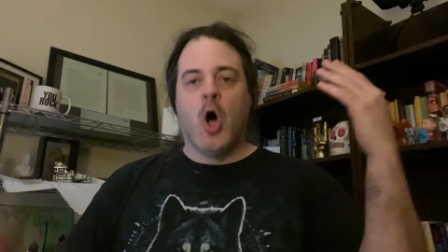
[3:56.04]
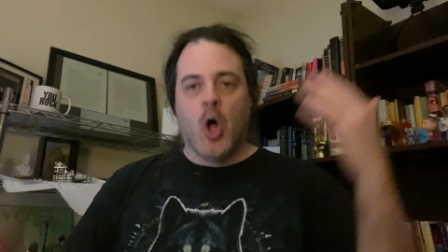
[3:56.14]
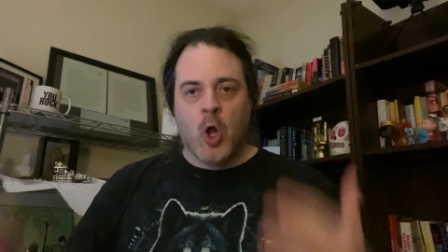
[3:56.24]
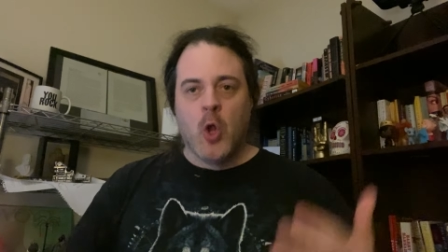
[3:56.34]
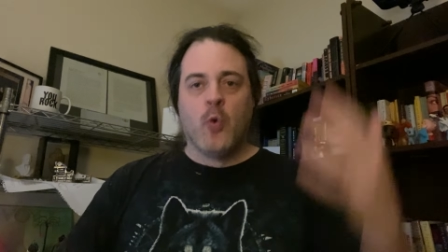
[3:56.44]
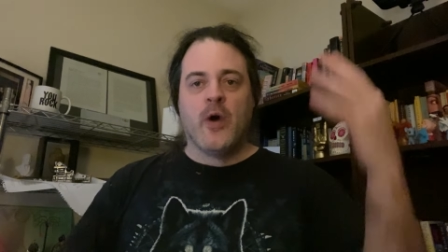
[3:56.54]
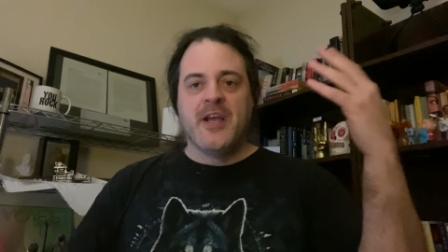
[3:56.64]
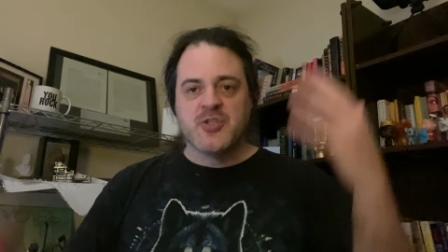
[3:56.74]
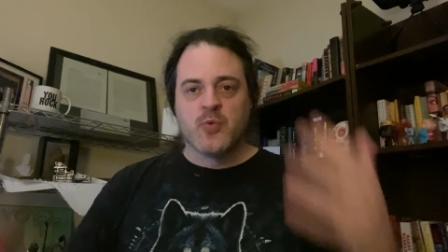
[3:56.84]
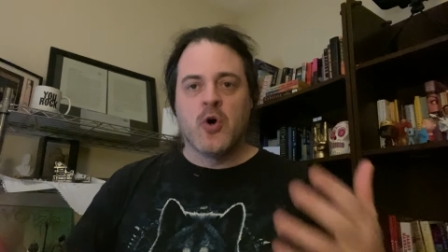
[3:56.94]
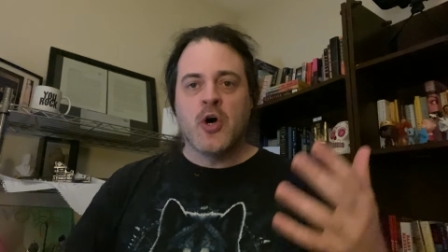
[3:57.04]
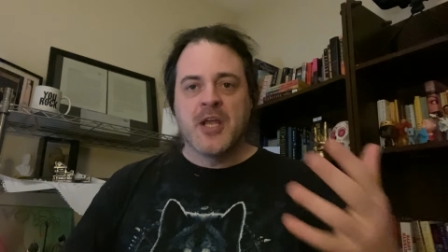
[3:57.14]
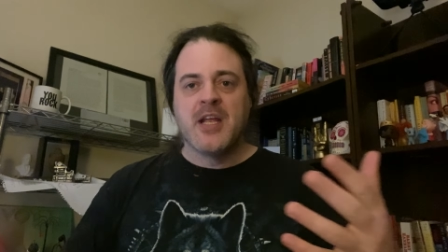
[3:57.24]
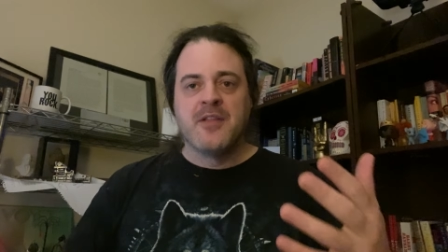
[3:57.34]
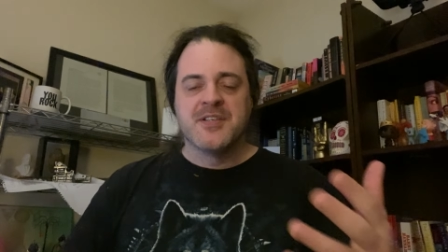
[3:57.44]
always
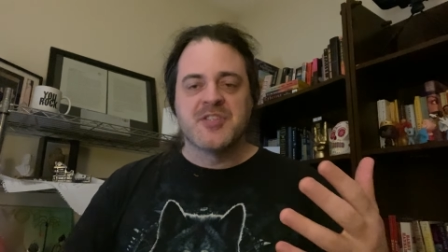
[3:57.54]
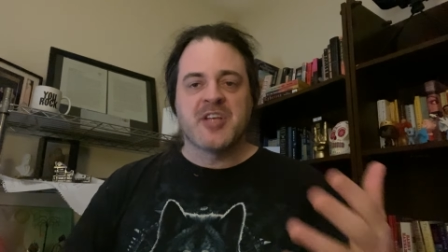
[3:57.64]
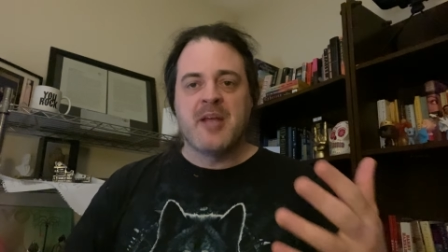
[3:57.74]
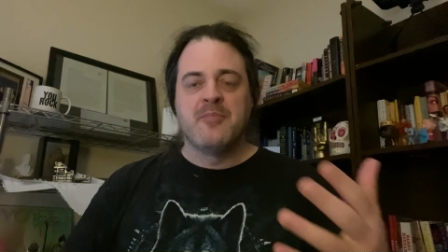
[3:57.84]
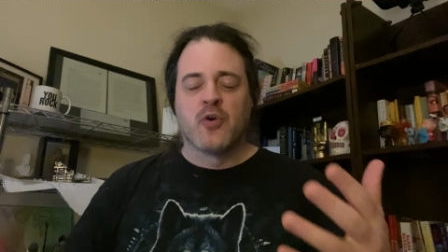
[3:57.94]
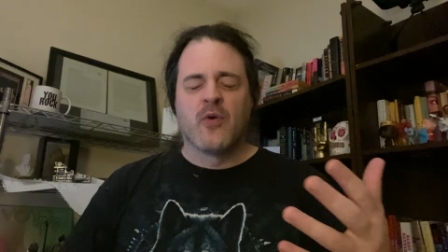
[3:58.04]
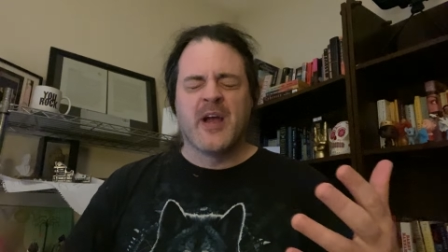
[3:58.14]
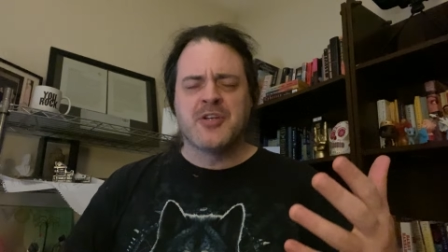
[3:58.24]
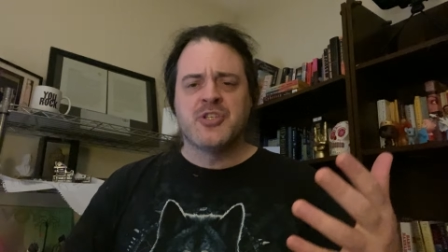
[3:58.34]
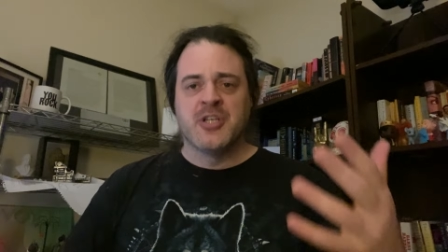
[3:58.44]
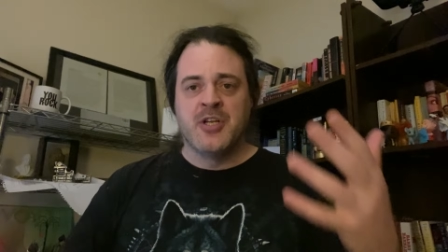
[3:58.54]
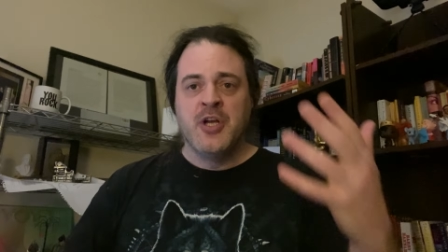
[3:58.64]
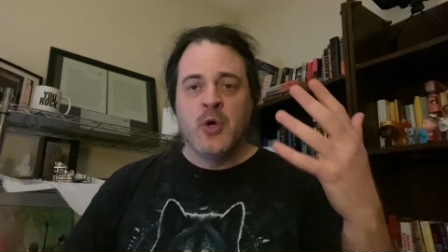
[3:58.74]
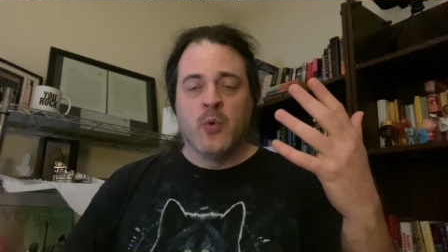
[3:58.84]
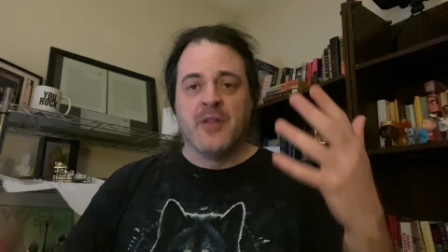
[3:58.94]
walking the same direction
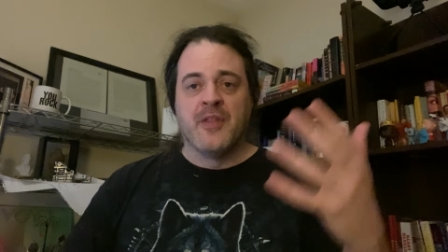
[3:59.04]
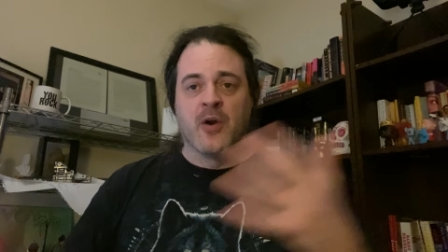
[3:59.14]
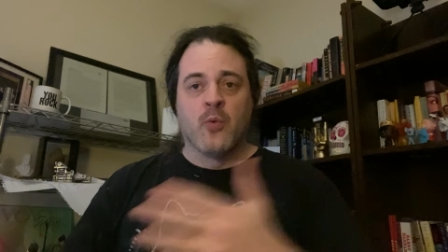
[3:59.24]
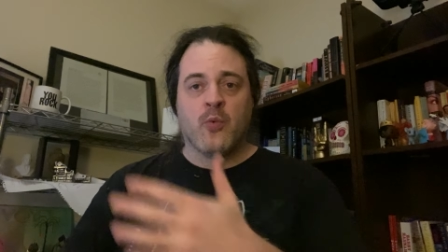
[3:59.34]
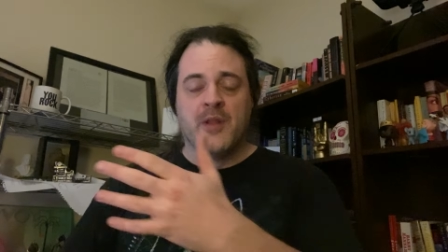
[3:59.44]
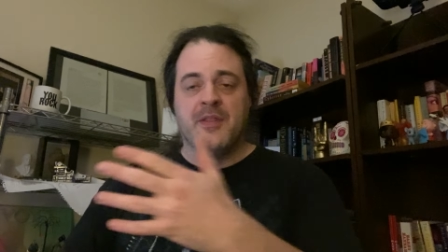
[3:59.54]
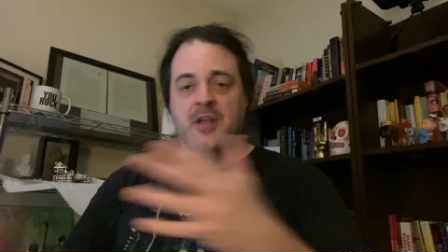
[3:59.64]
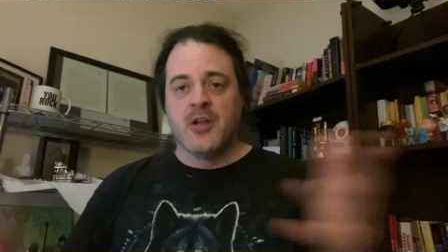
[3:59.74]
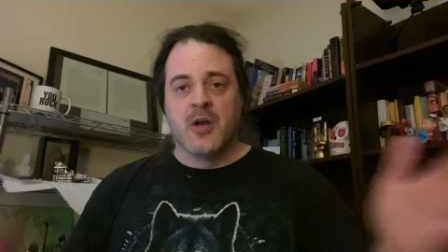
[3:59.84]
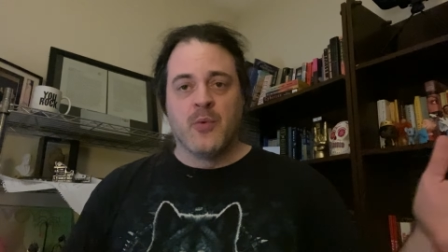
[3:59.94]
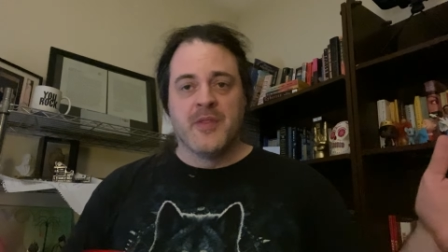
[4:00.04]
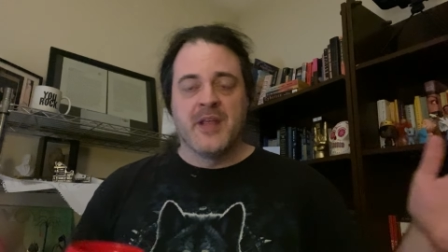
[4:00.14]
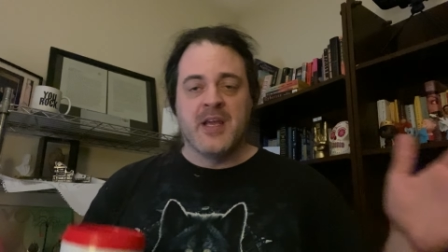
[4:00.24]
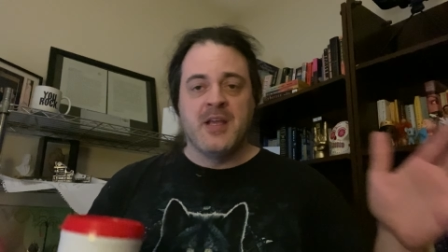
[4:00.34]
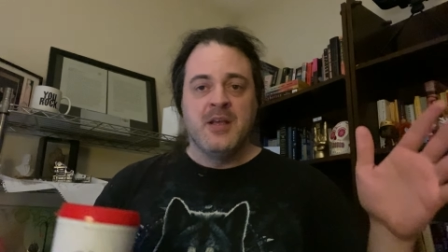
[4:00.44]
when they're when you know when
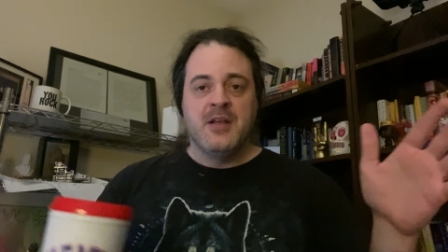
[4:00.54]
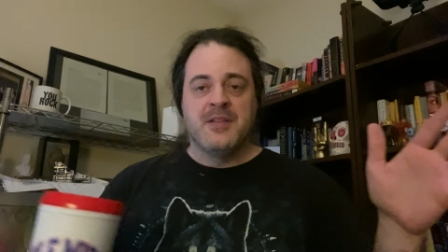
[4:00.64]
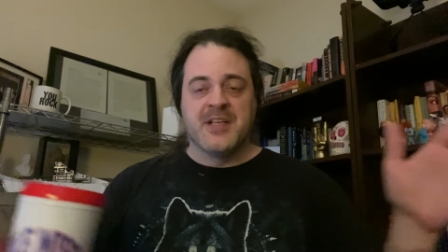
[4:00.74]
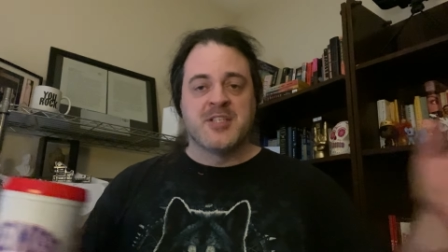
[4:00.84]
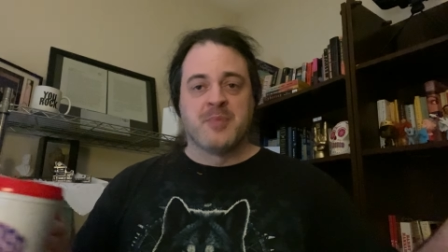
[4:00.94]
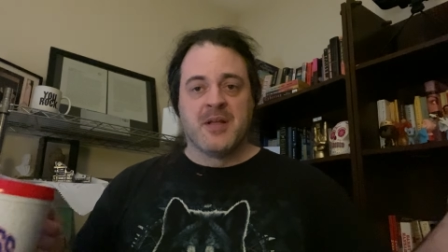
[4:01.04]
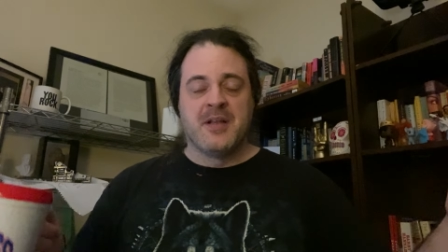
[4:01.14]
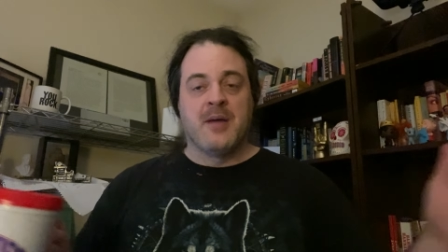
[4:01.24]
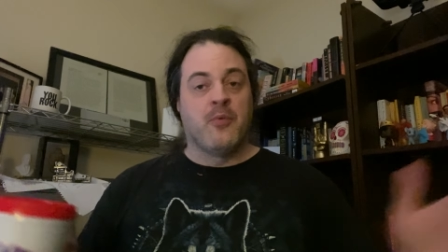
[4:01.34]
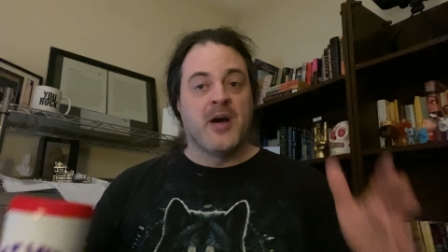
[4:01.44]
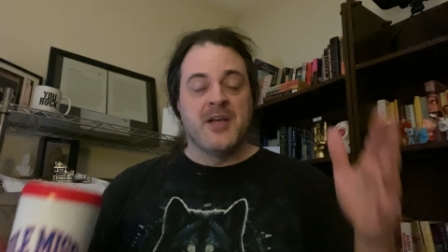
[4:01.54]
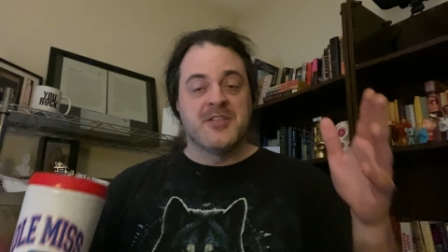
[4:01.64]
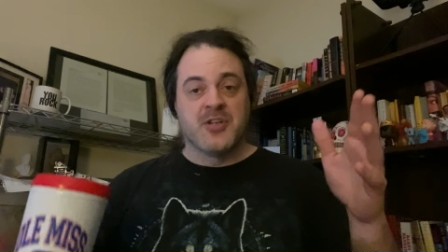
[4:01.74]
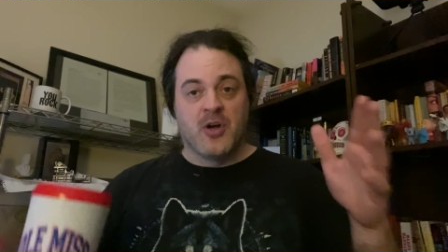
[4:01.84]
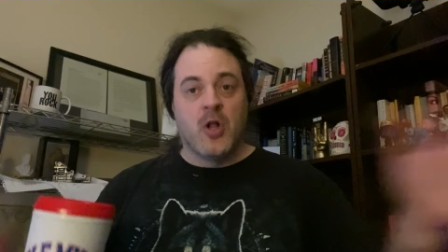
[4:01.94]
they they split up? Why
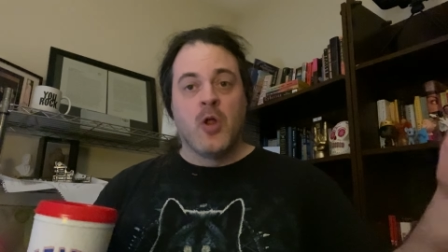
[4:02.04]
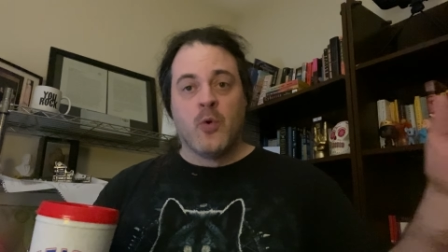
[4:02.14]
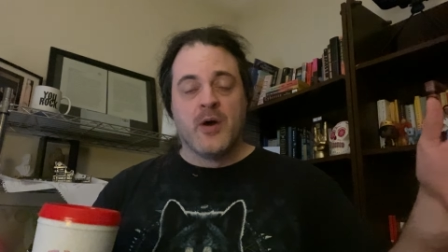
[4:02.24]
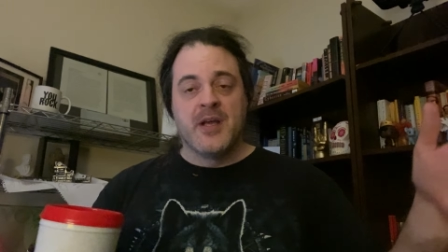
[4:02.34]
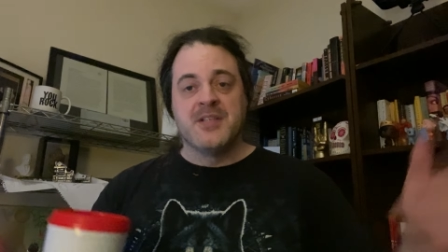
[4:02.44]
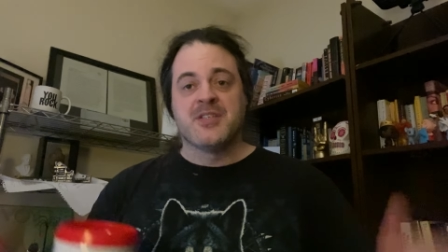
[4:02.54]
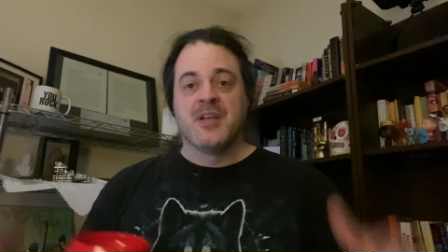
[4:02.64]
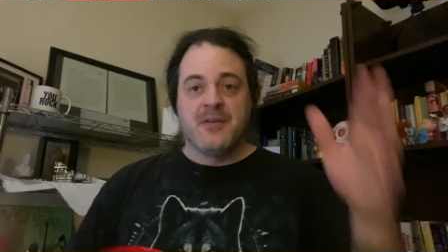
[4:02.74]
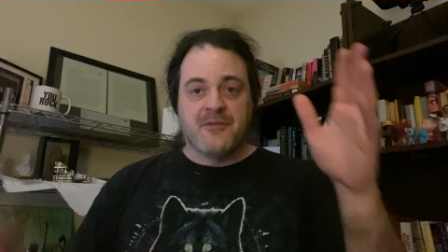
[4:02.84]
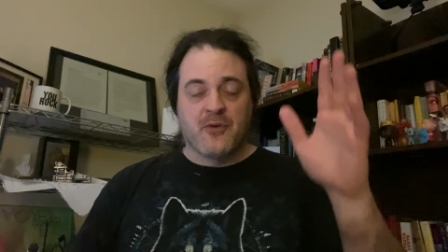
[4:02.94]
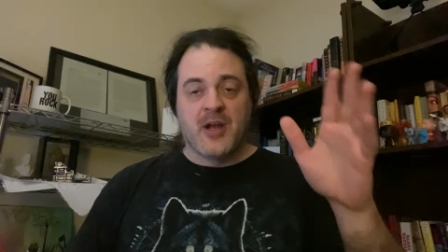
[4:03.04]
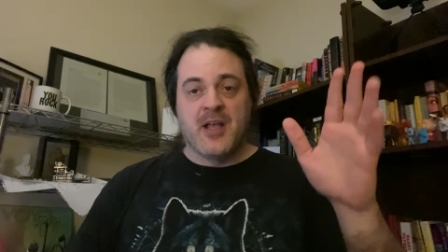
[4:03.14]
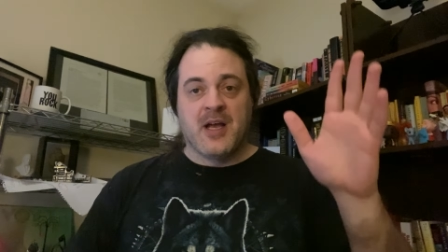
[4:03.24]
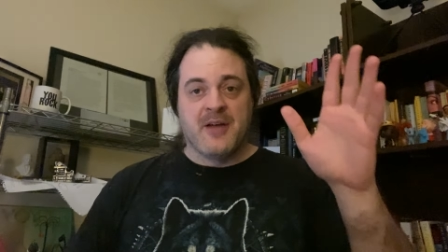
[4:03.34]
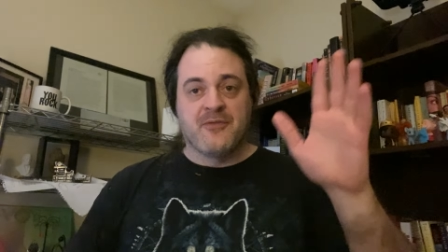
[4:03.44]
is it always Fred,
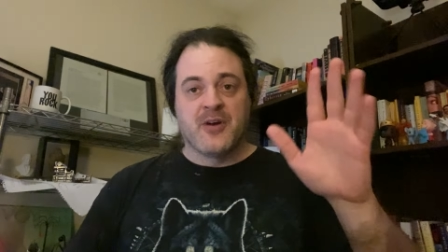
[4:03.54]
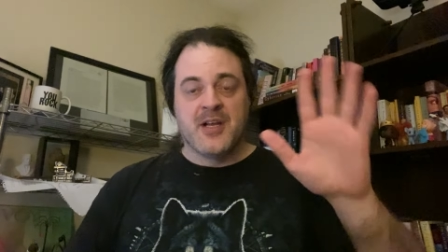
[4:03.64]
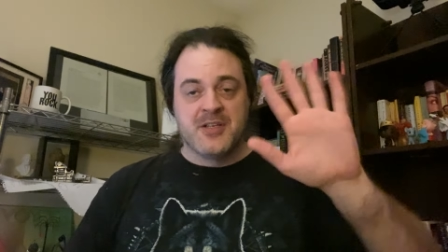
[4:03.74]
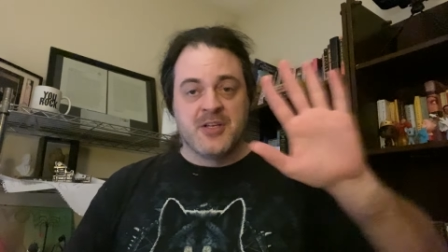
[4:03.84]
uh, Fred